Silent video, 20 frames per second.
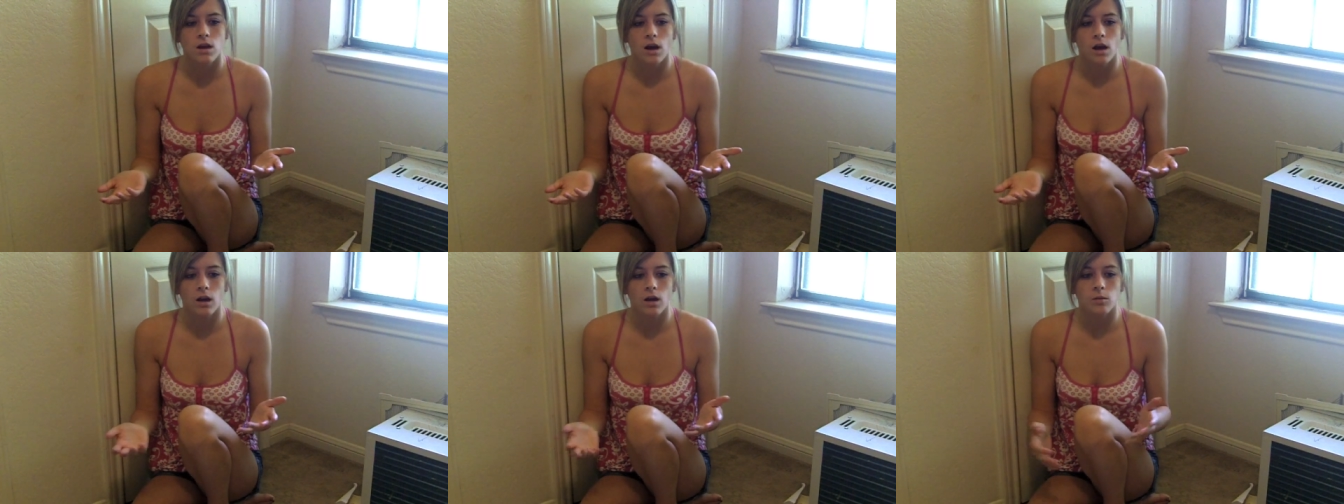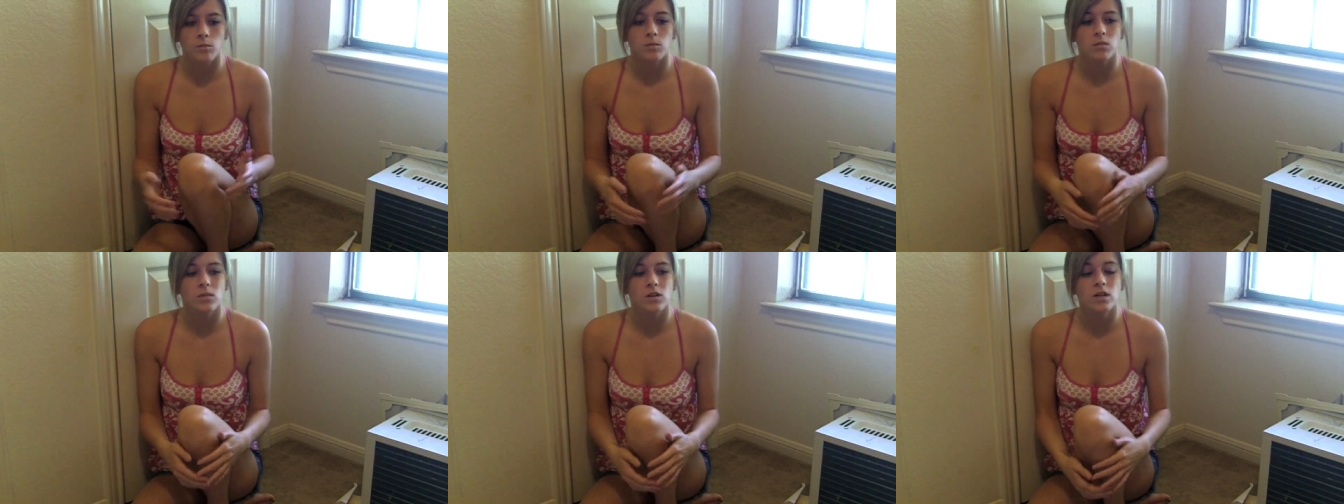
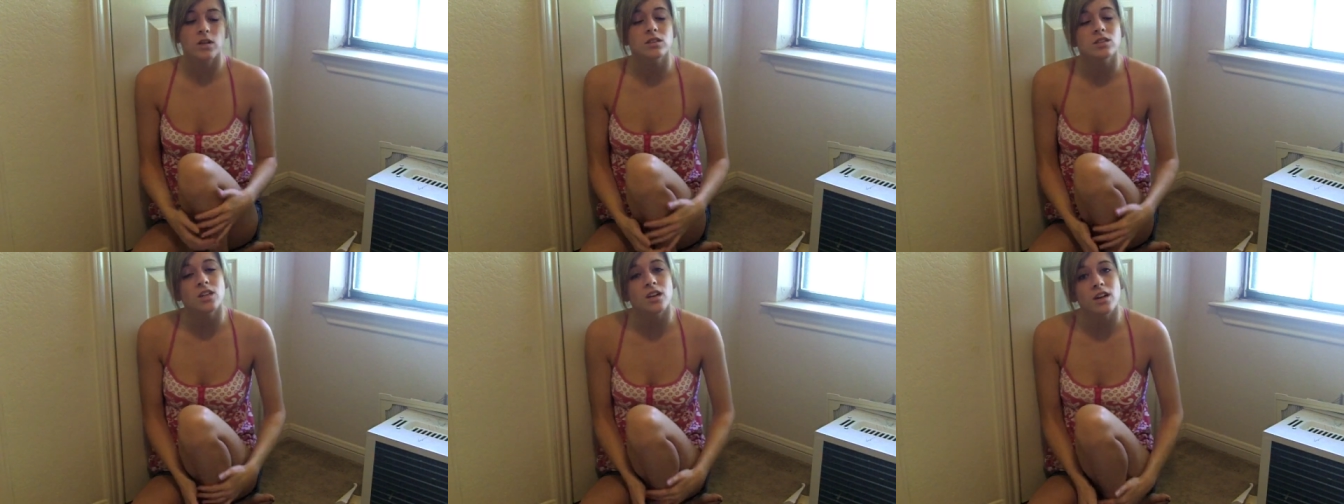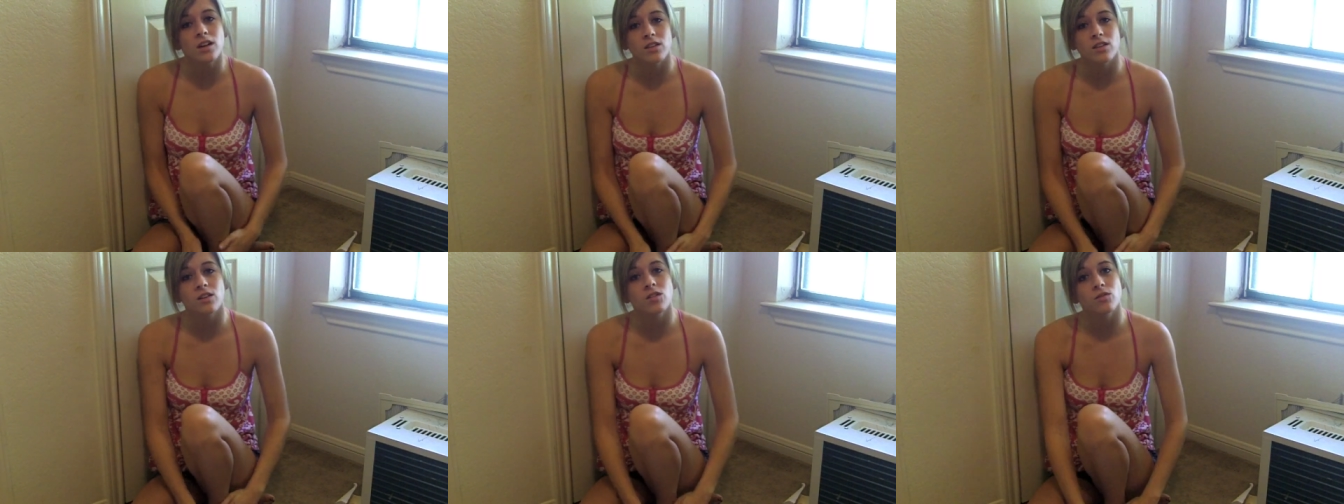Um, go
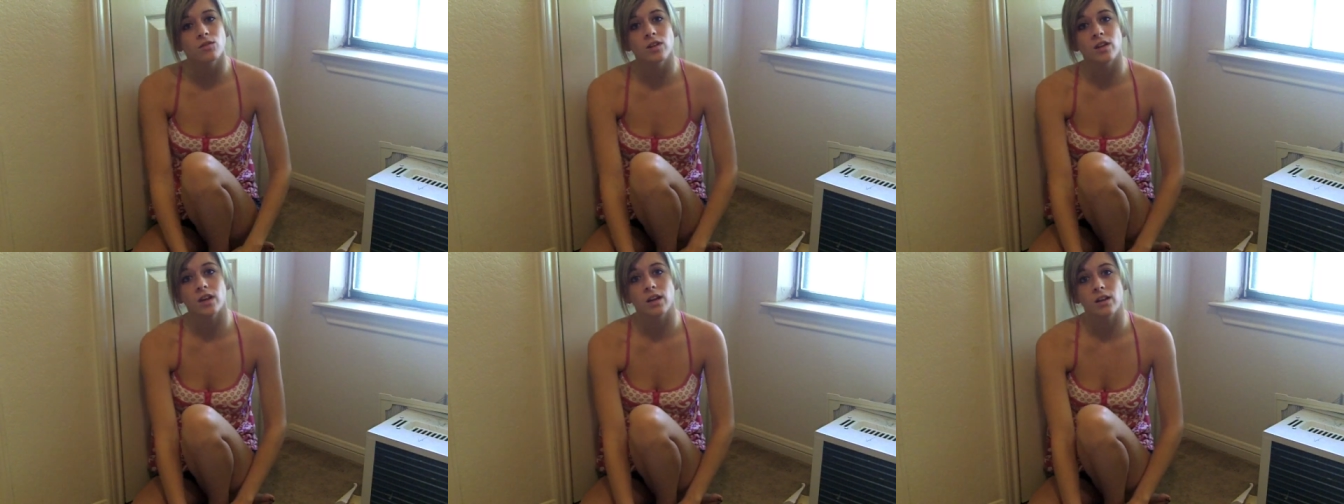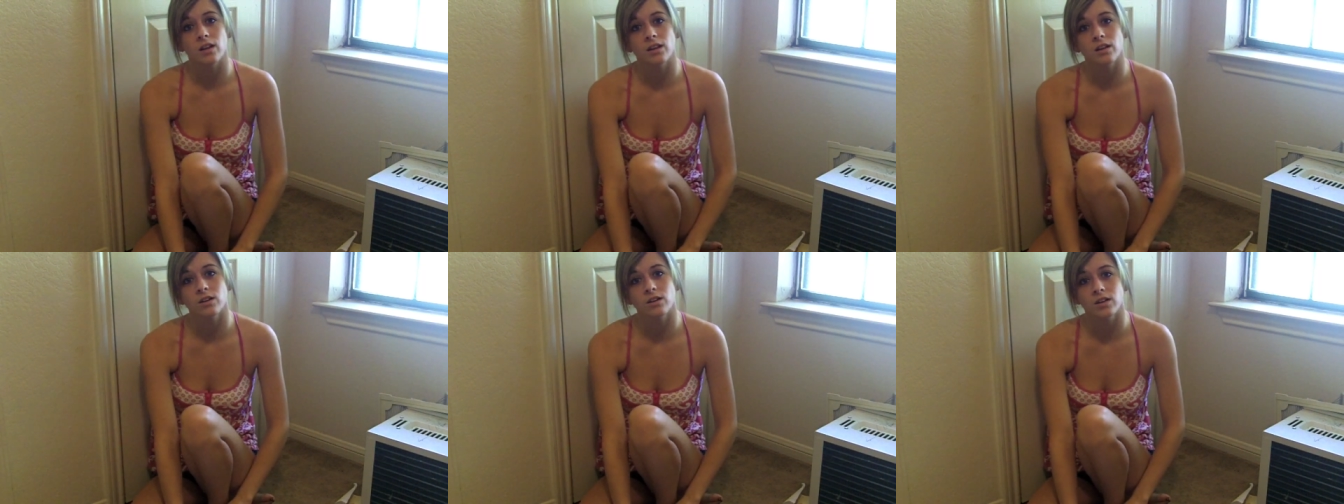check them, they're
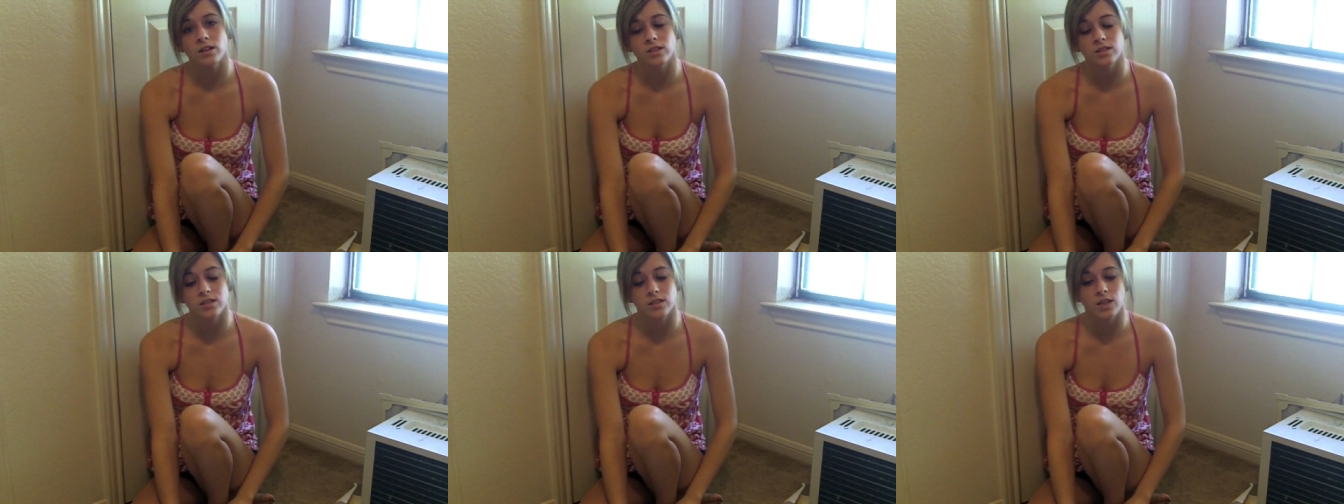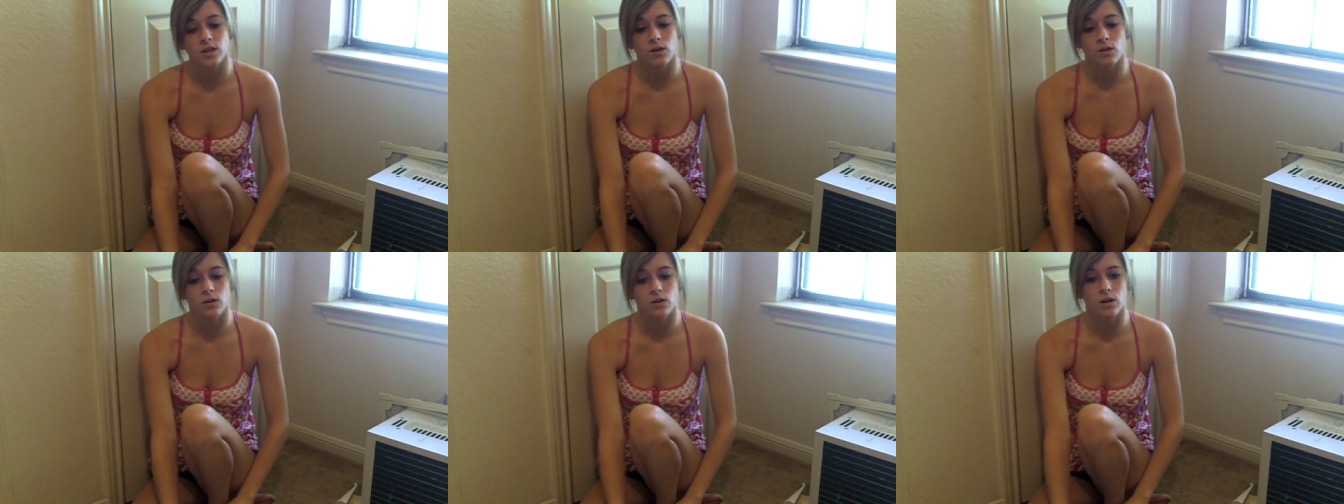neat, they're neat,
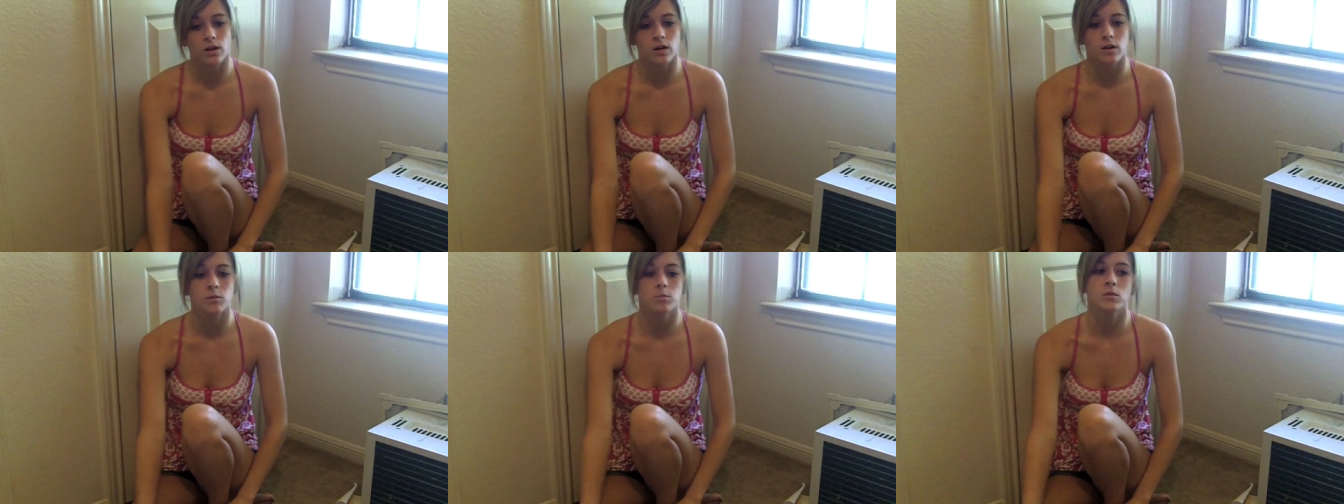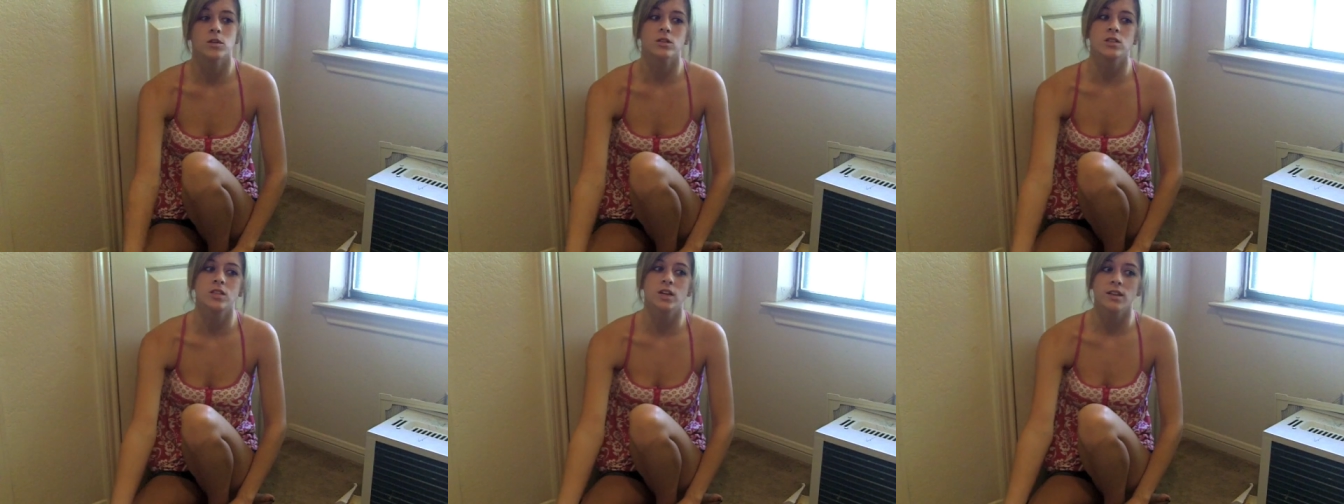so
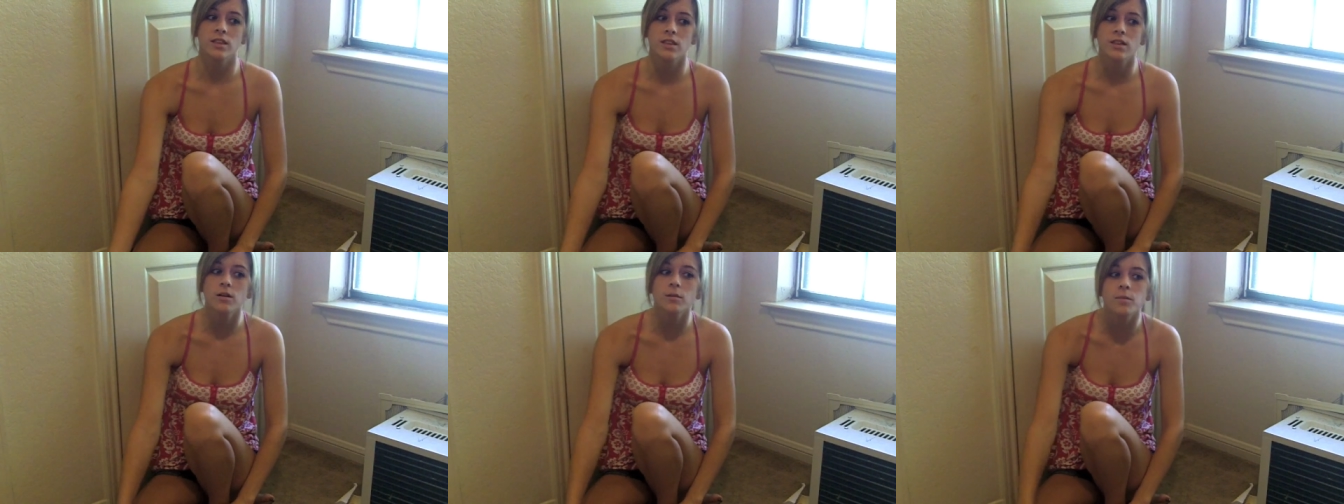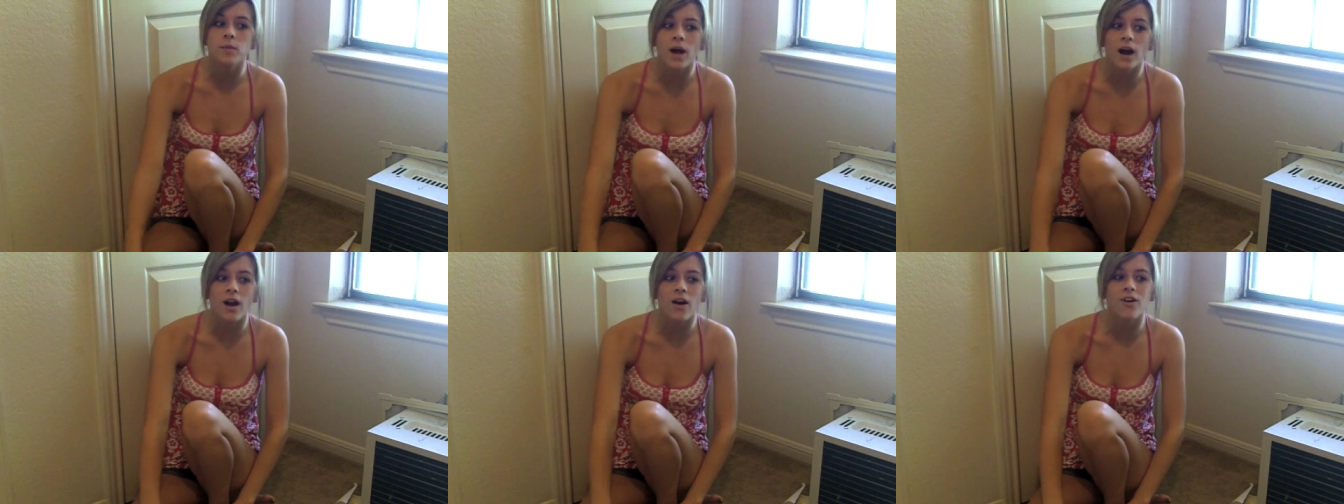um, go check
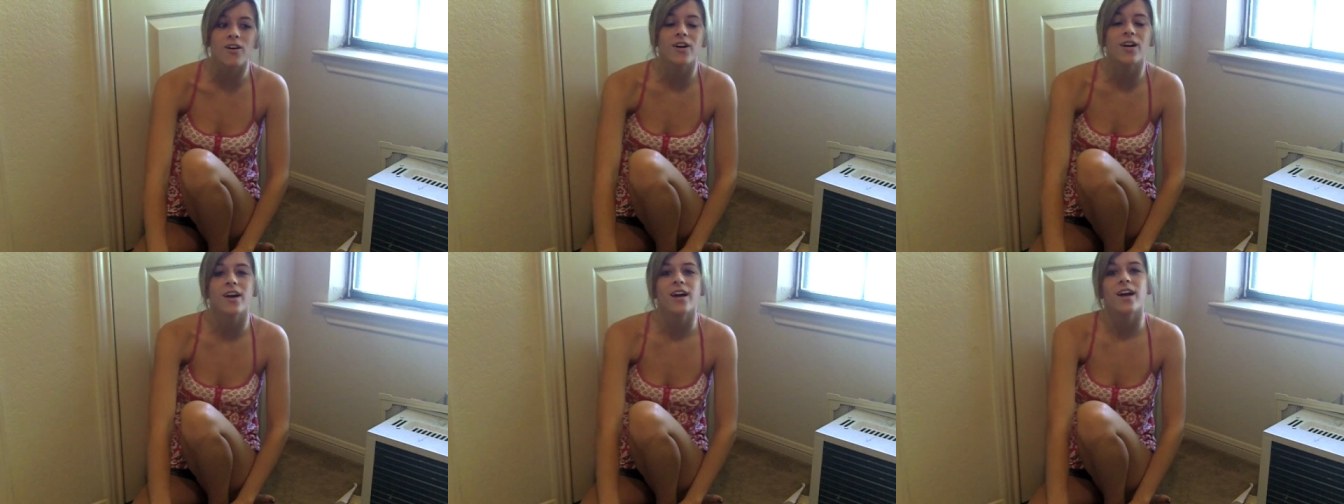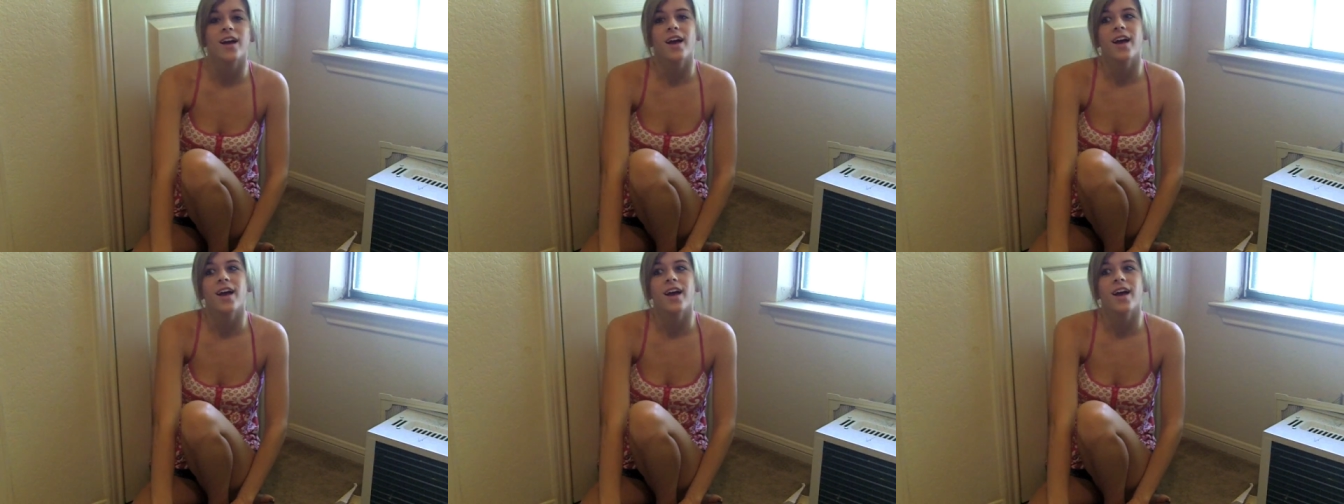them out.